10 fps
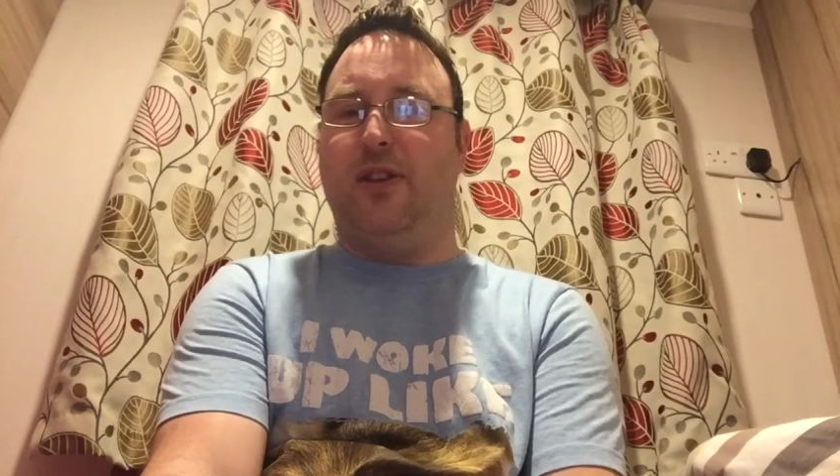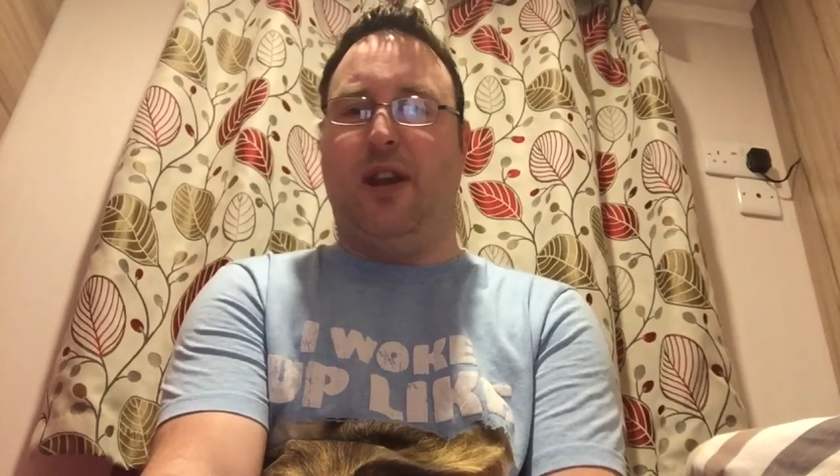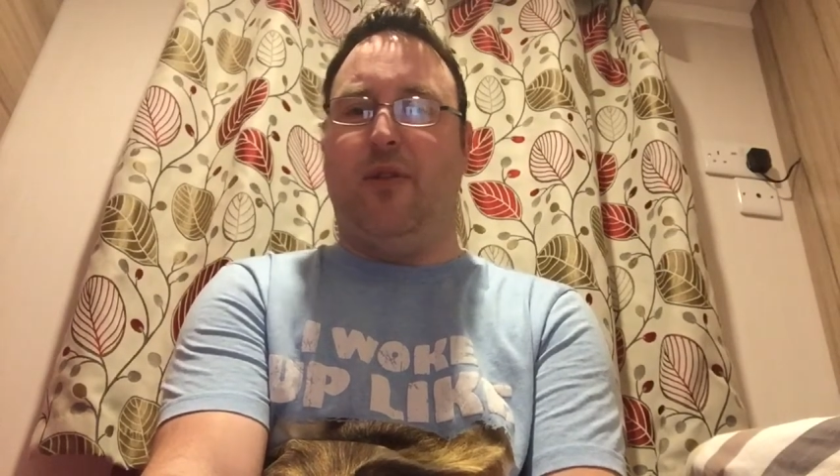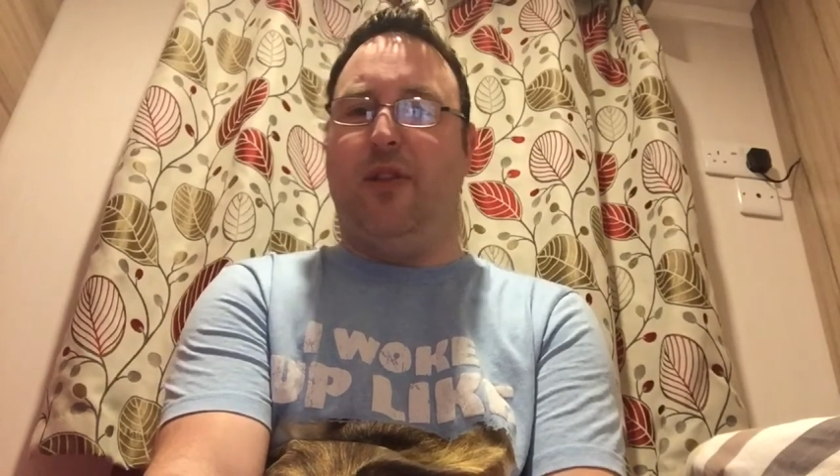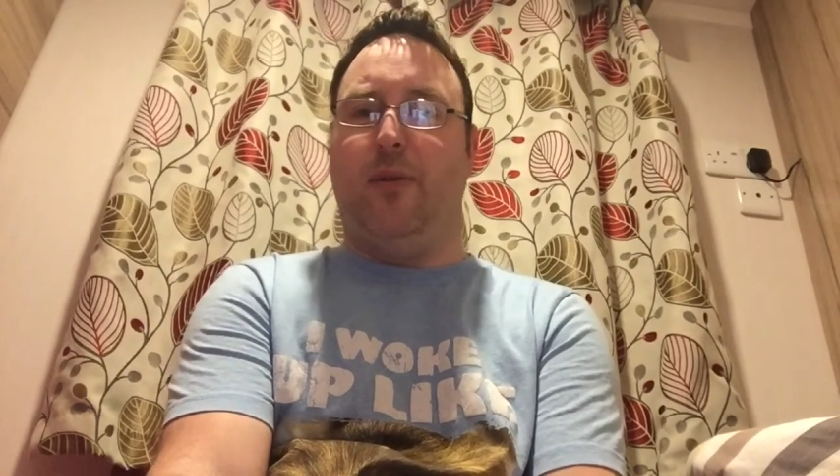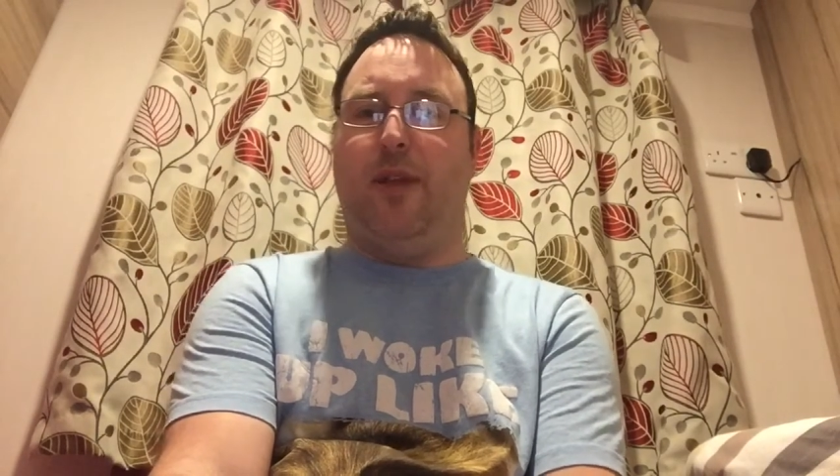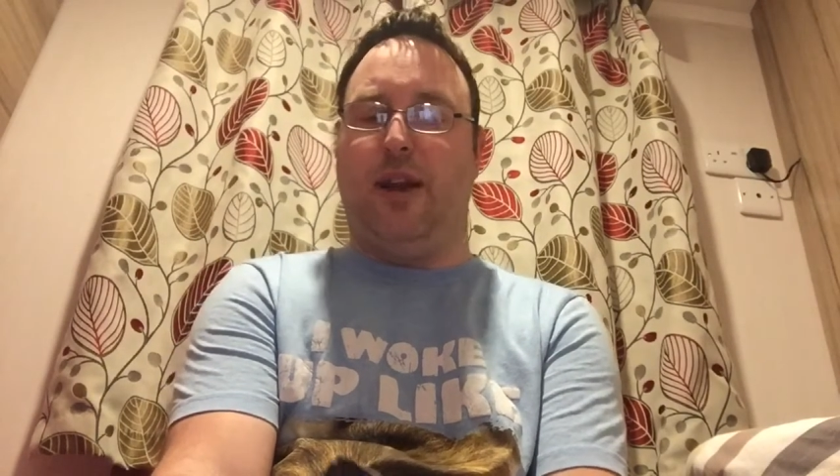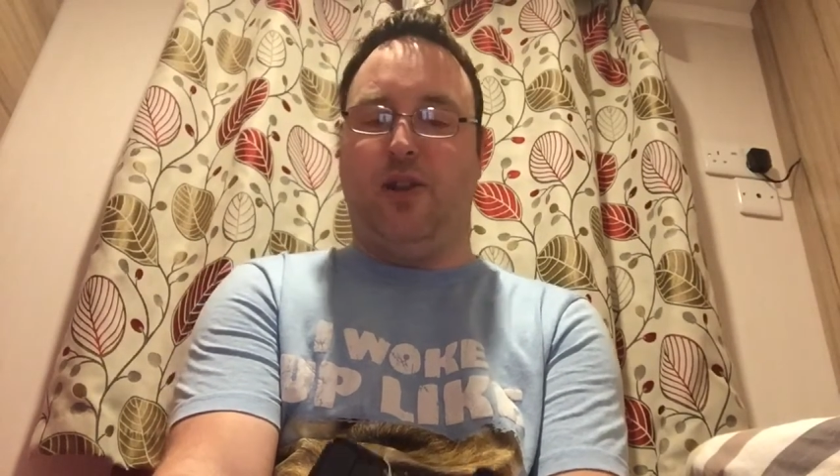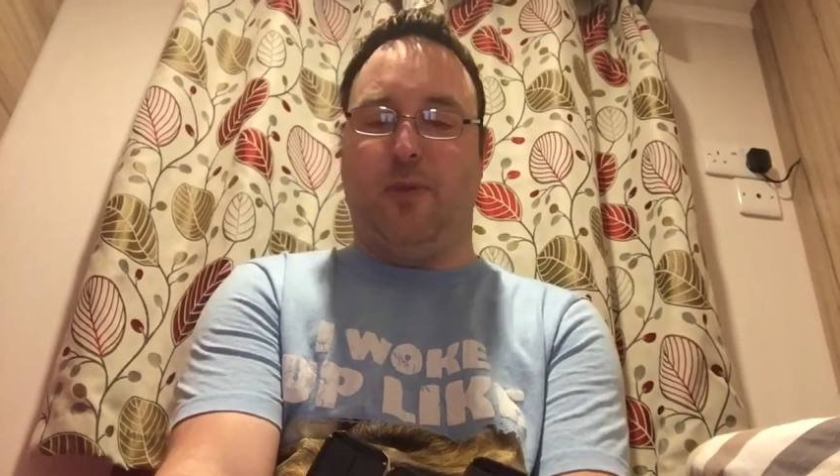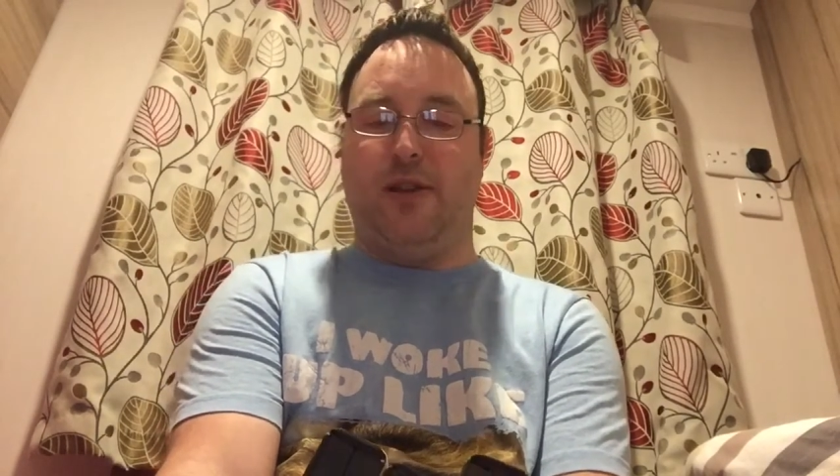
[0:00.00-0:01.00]
I don't think they were that
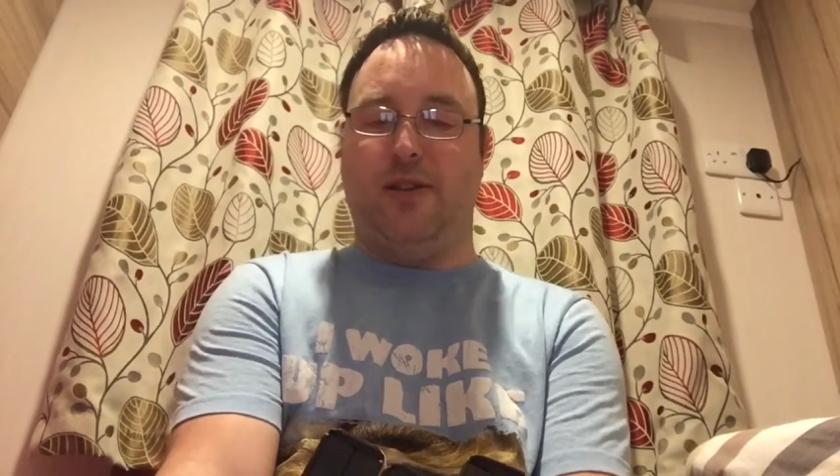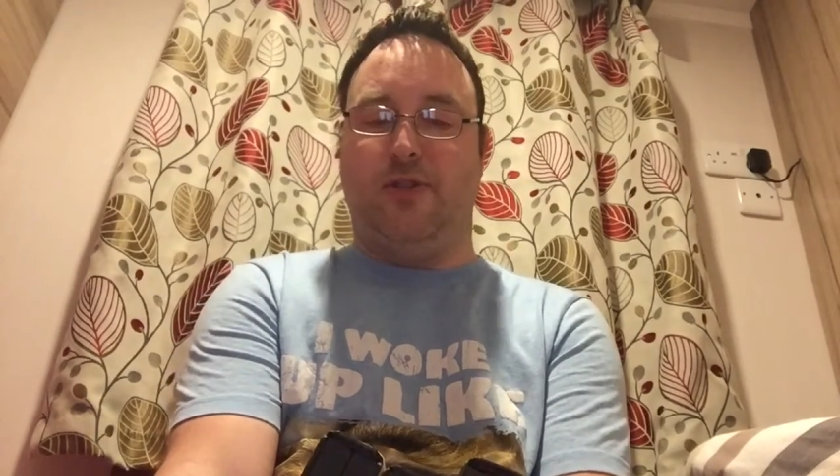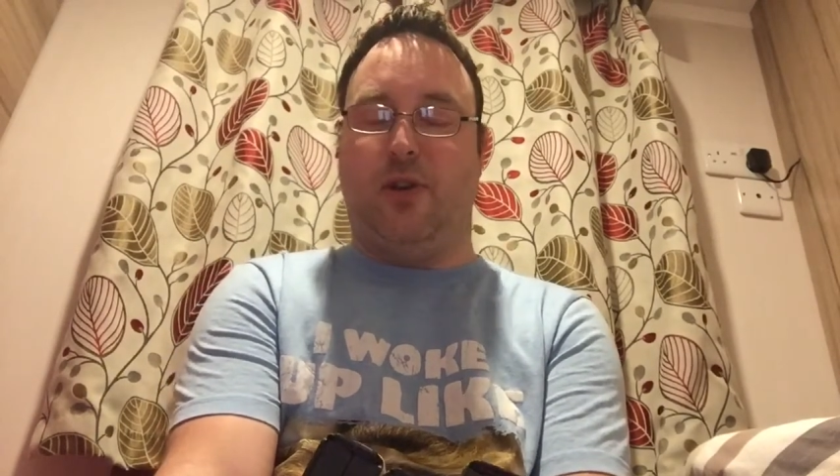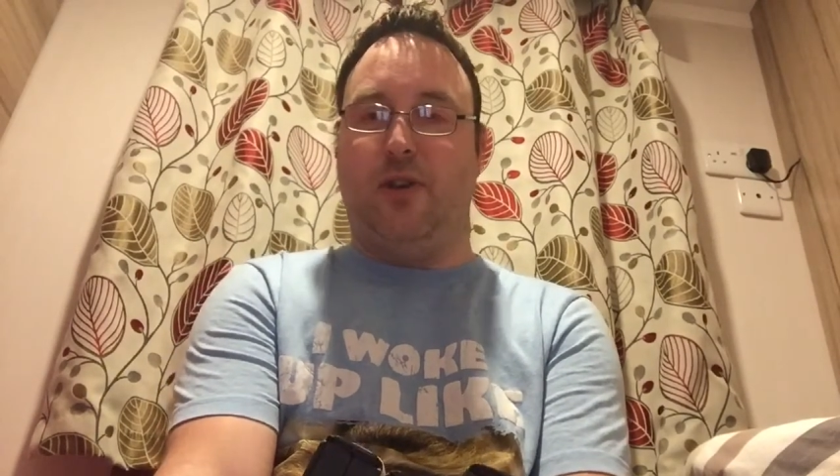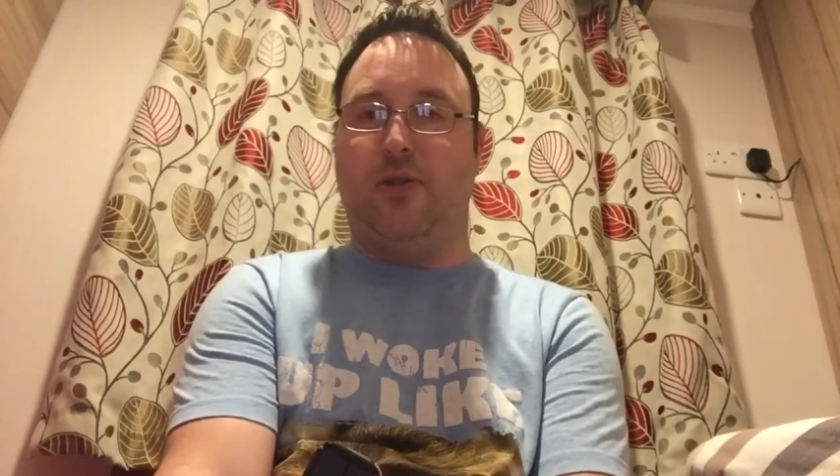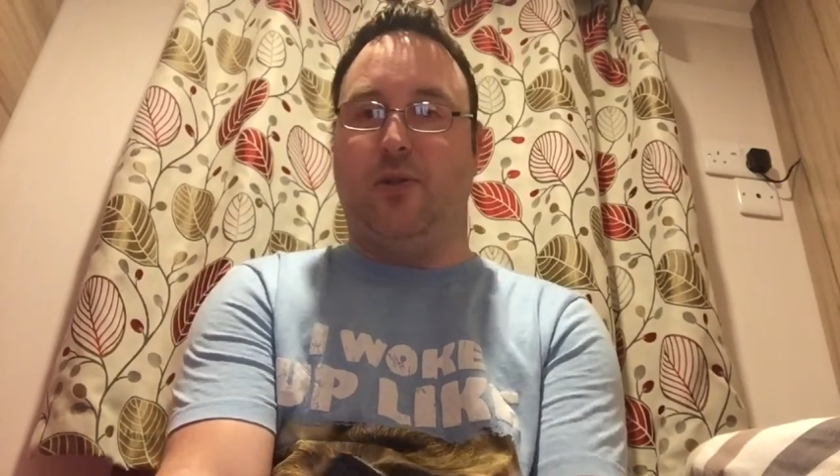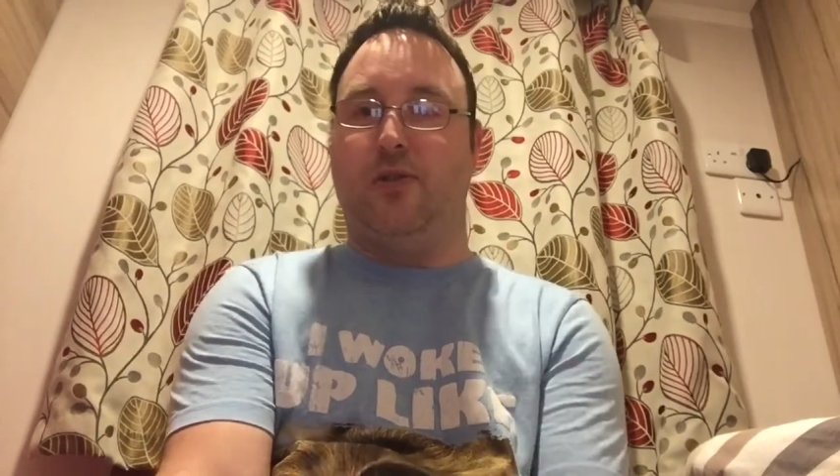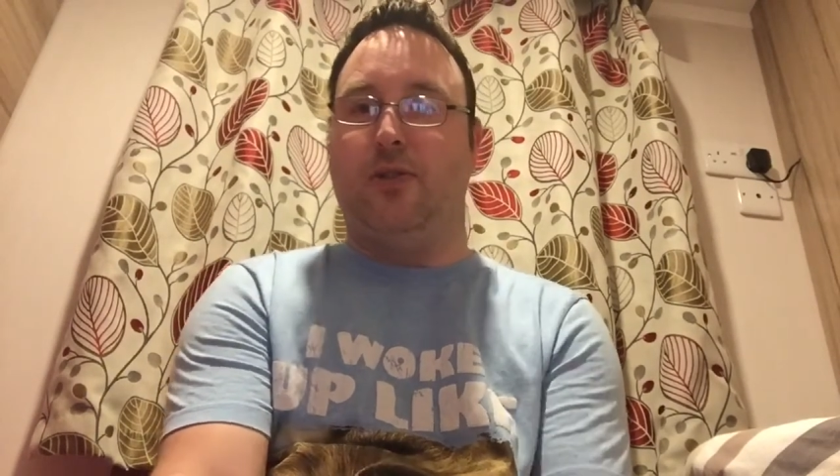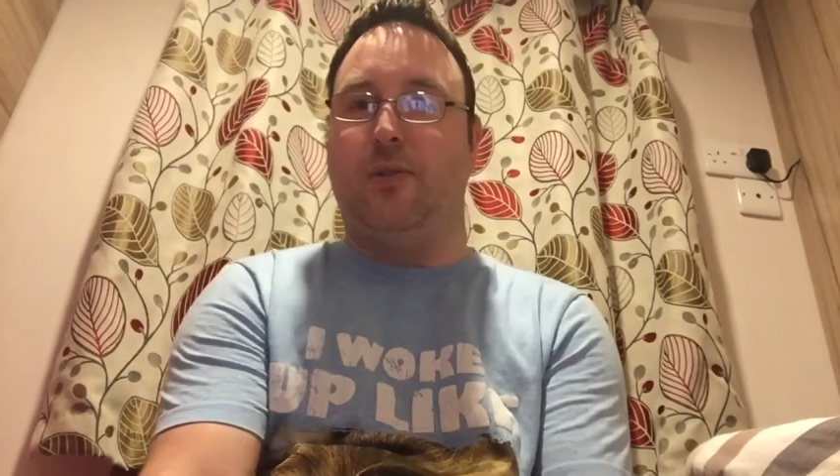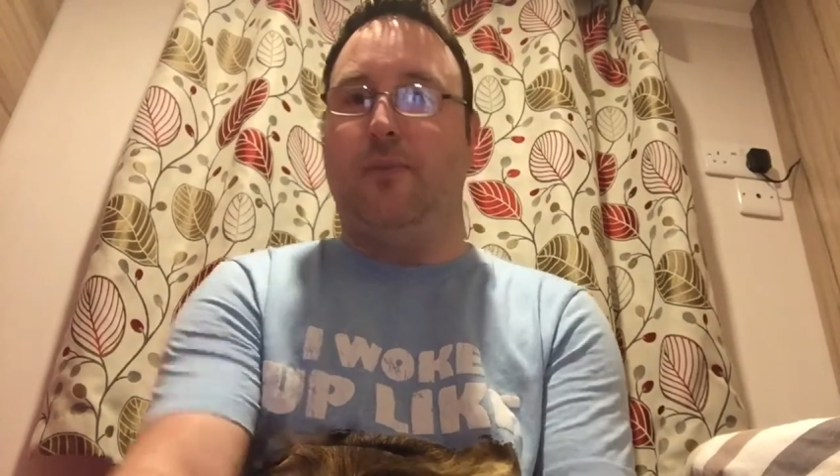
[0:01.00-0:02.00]
expensive
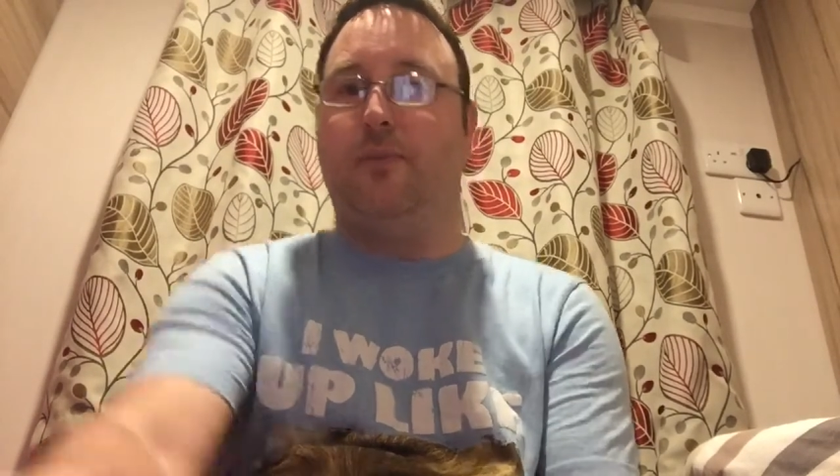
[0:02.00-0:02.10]
titles.